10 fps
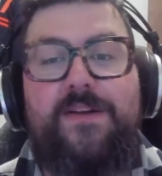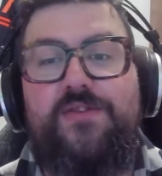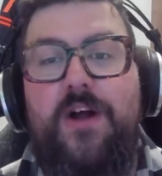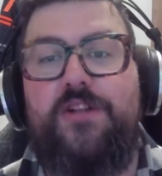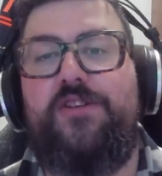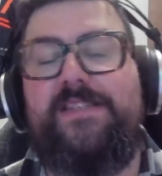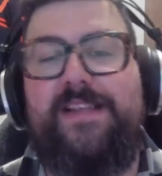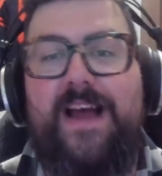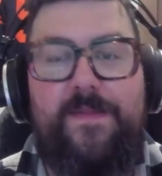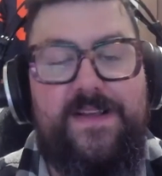to not just
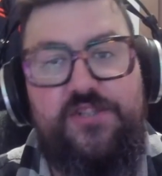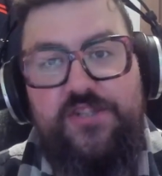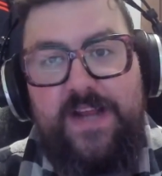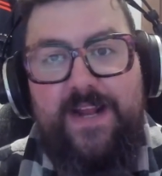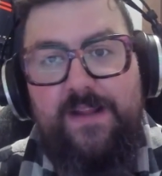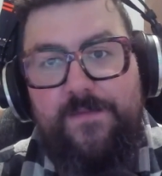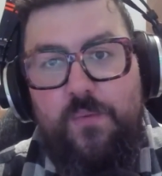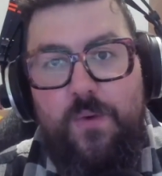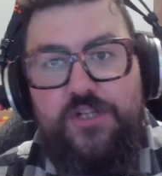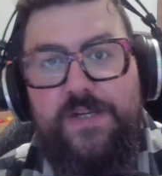this channel if you're
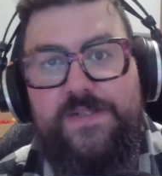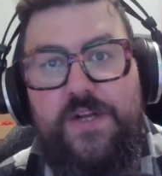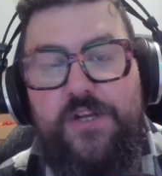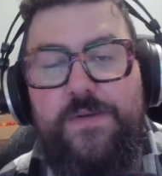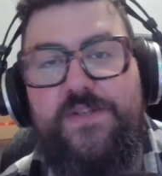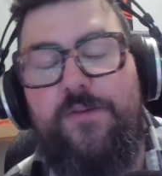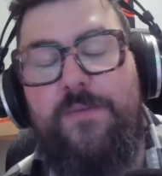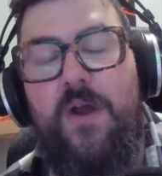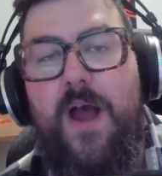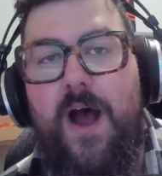watching us on YouTube,
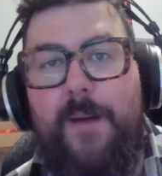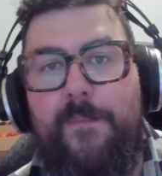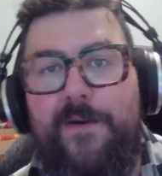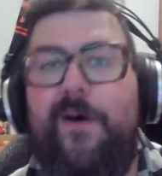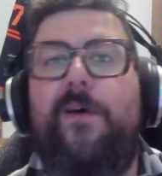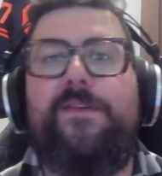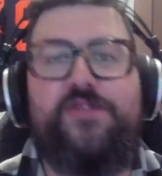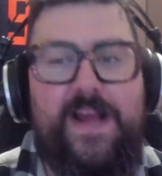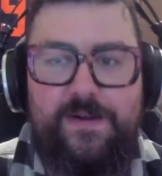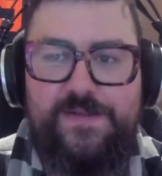but all the
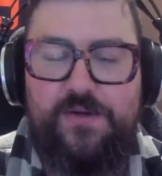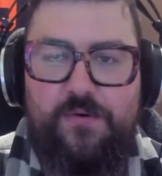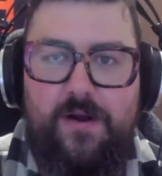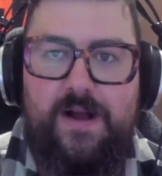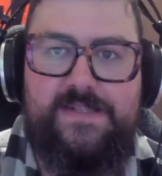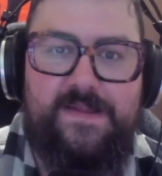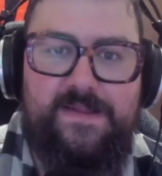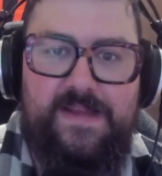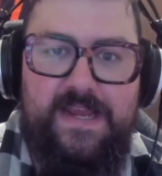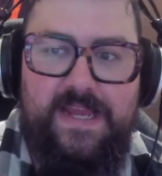channels across
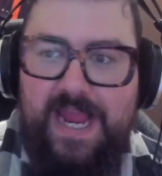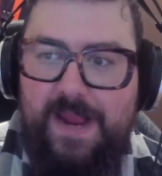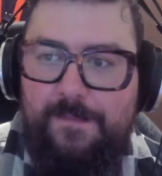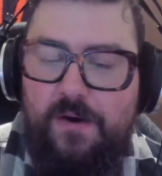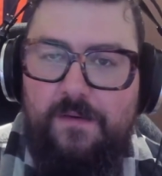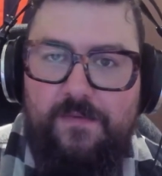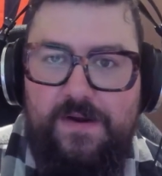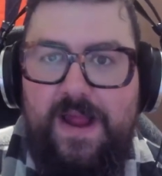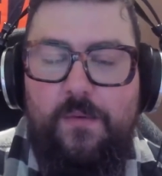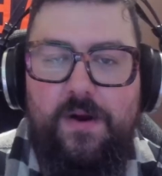the Game Over
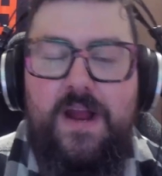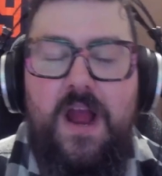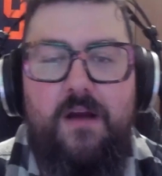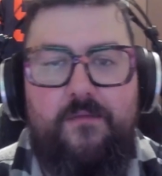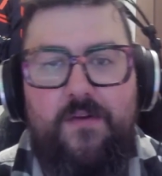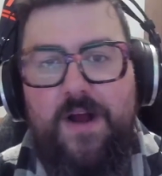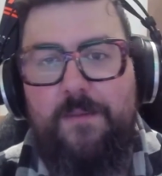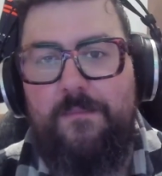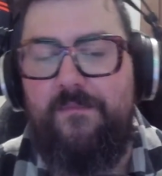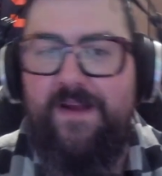network.
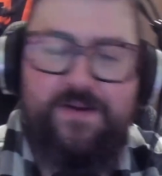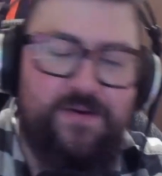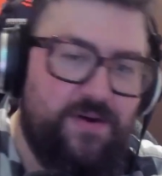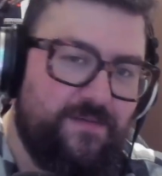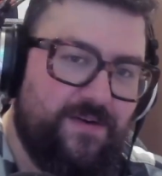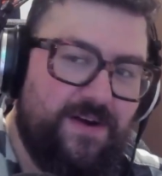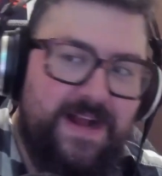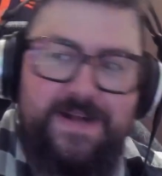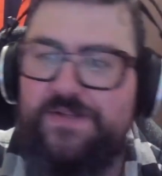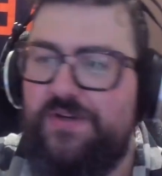From Vancouver
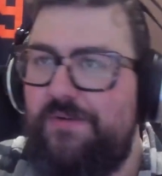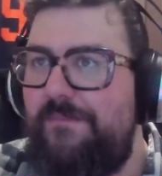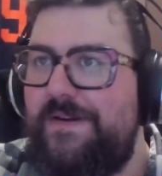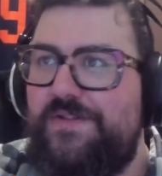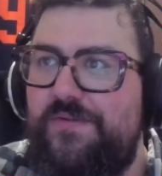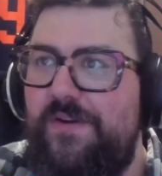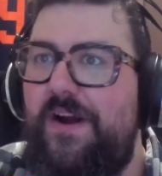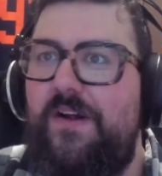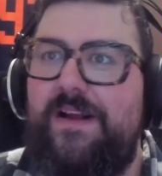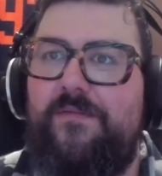to
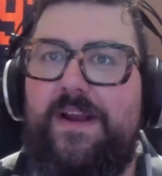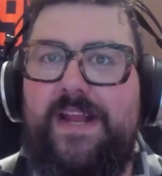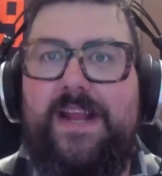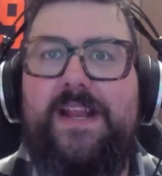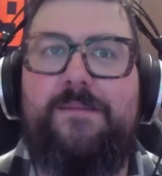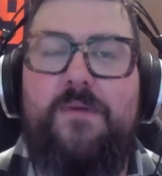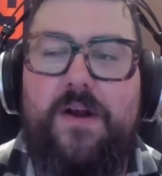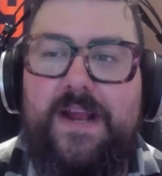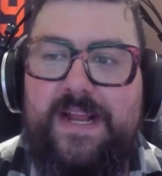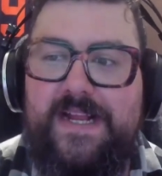Montreal, every Canadian
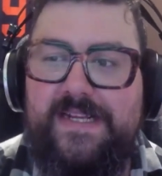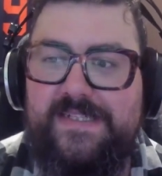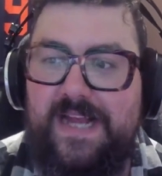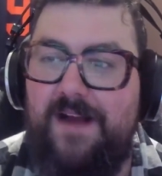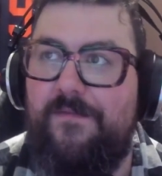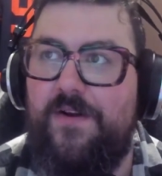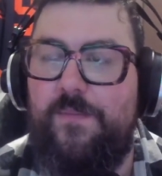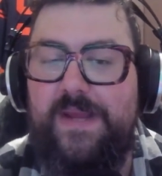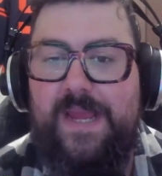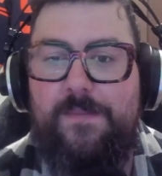market is covered.
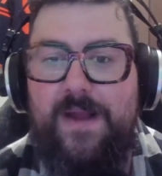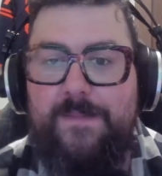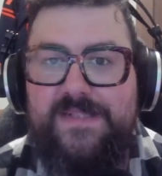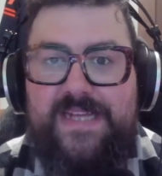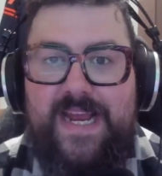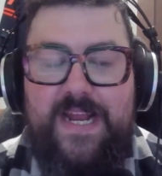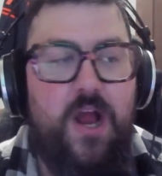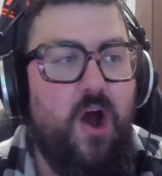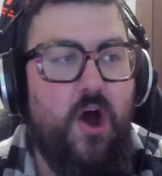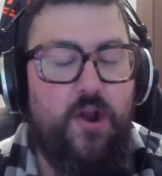We keep you up to date
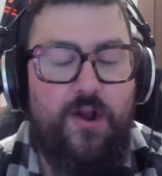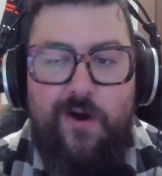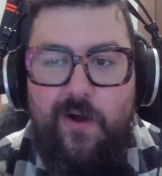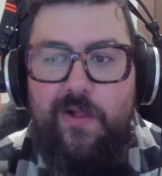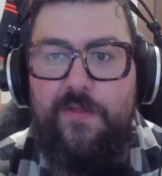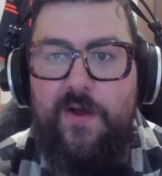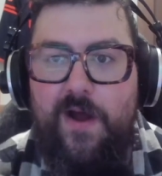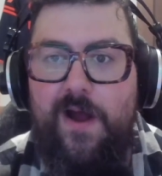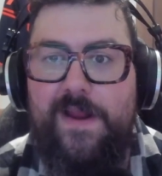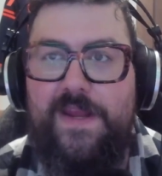on all the
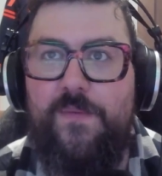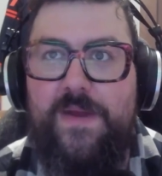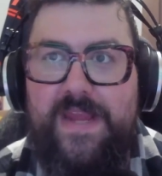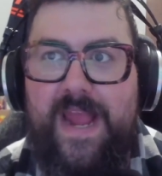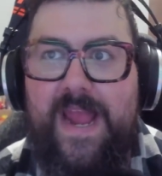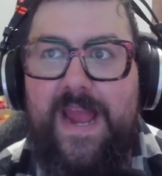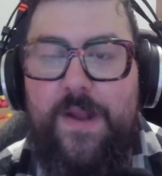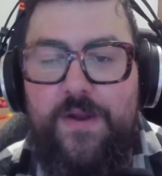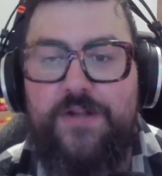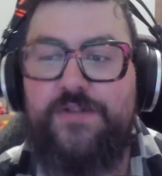hockey we can,
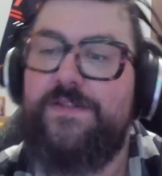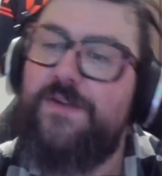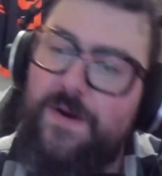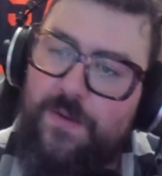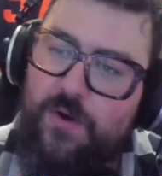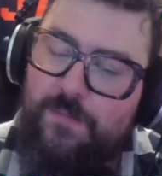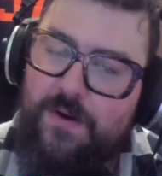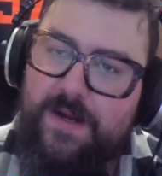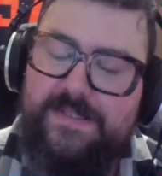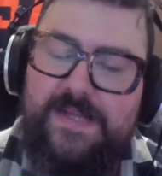and not just in our local
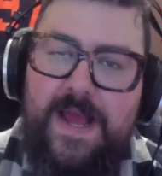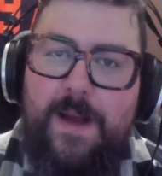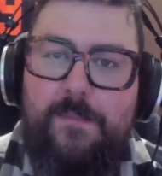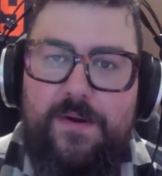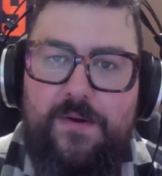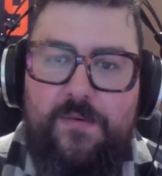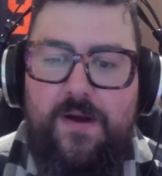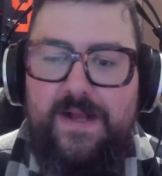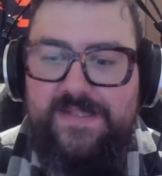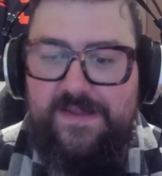markets, but
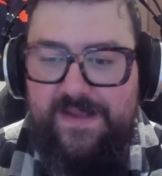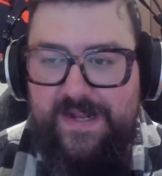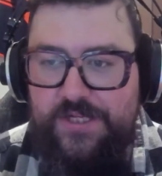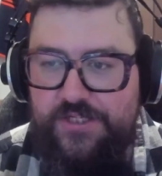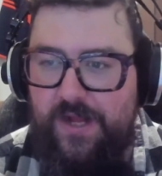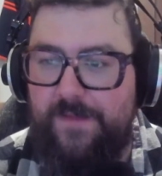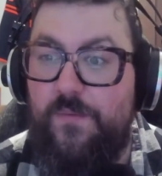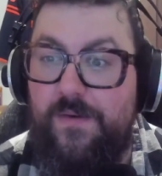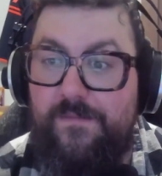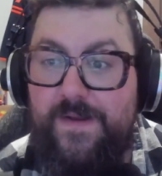across the NHL. If
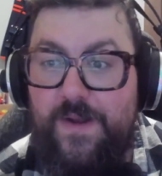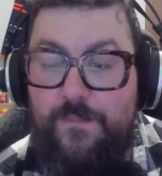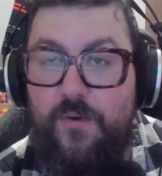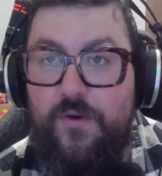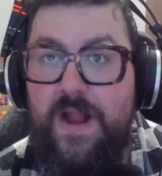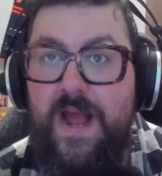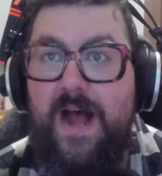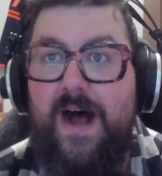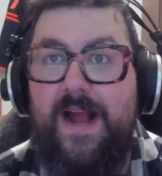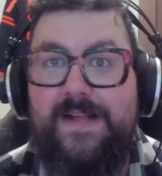you want to find out more
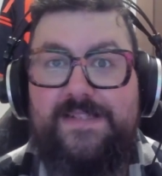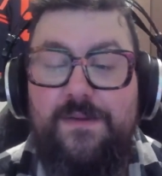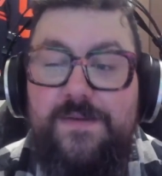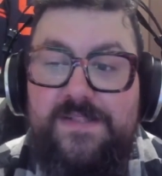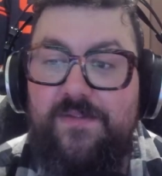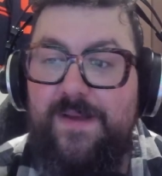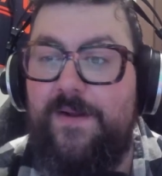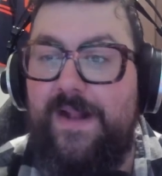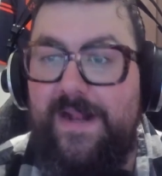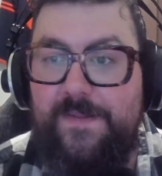exclusively
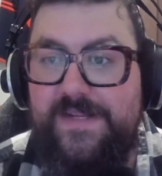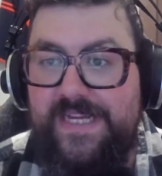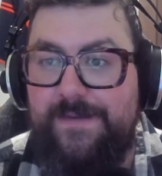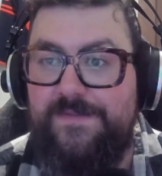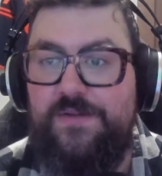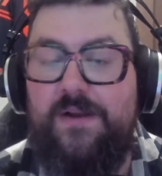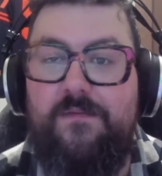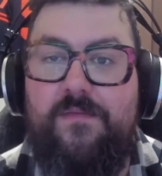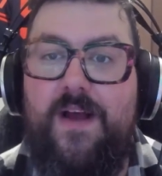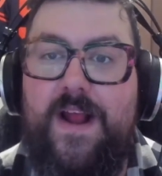about any of the teams, you can
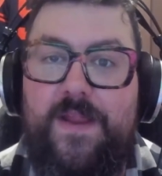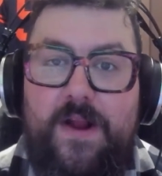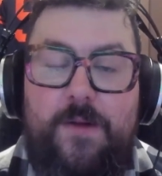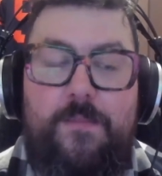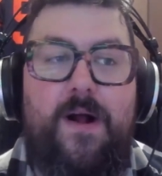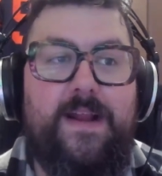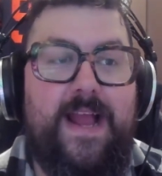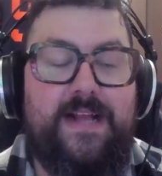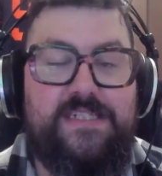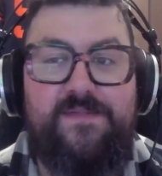find their
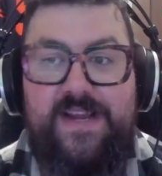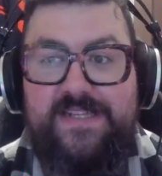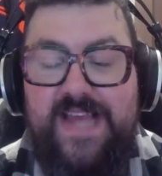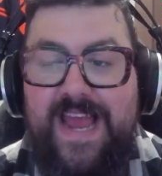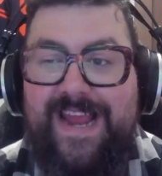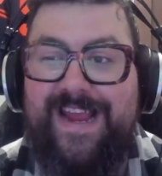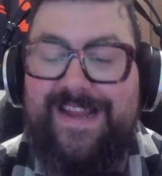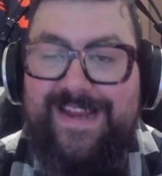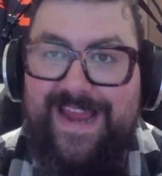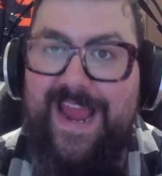podcast feeds in
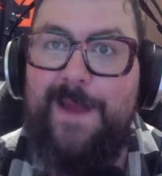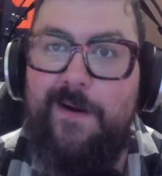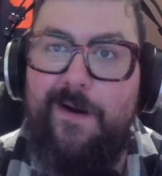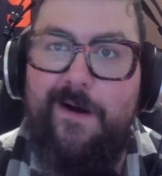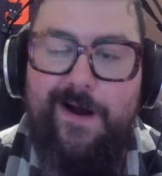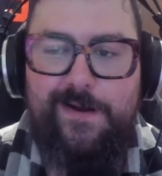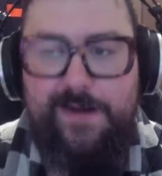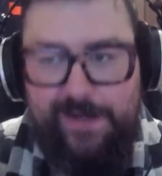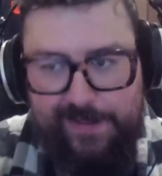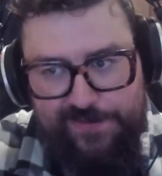Game On,
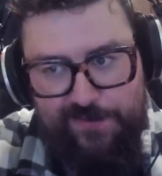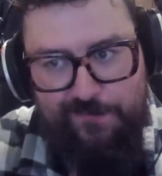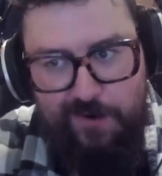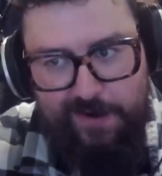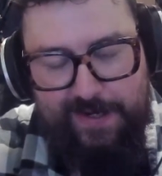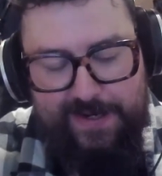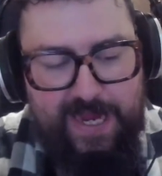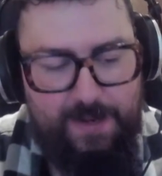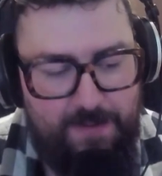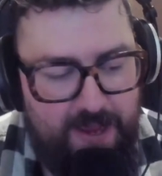insert market
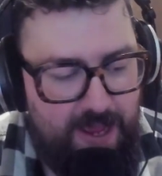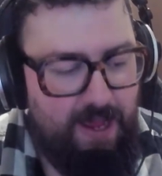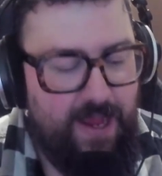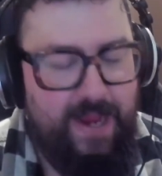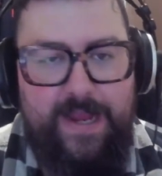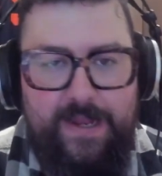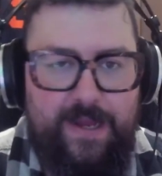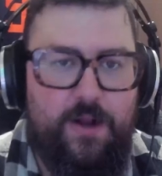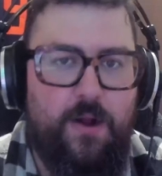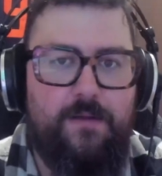name,
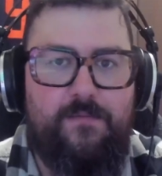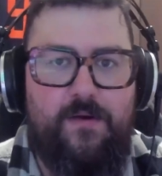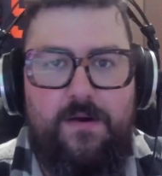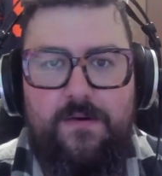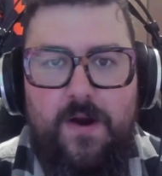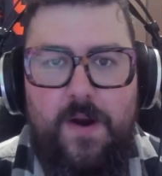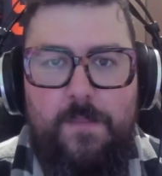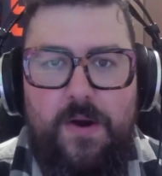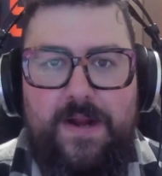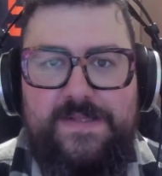in all of our
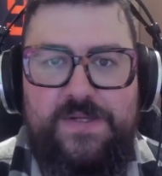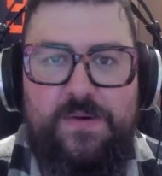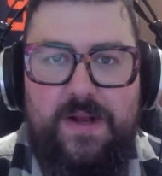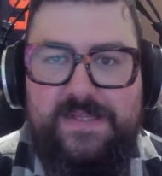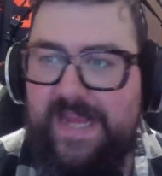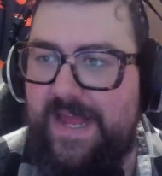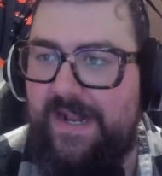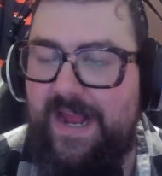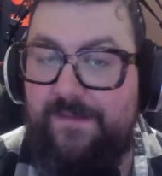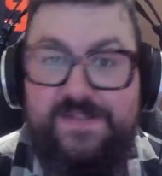markets across
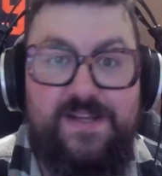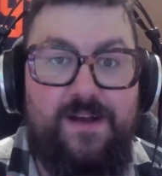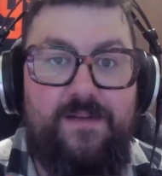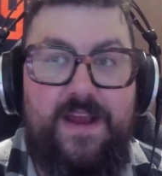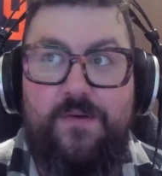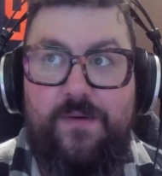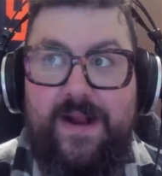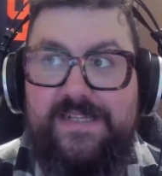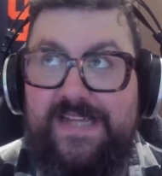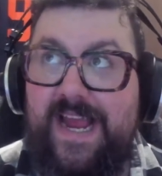Canada. Have yourself a
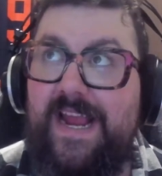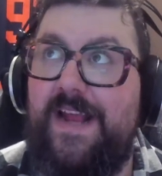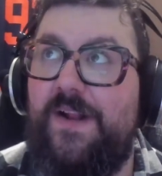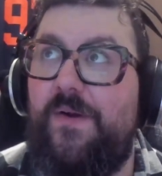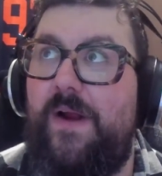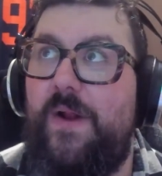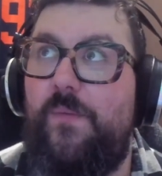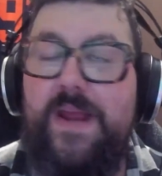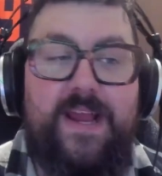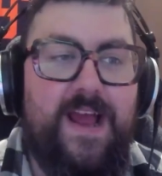great day and a great
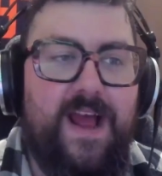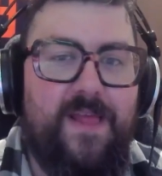week.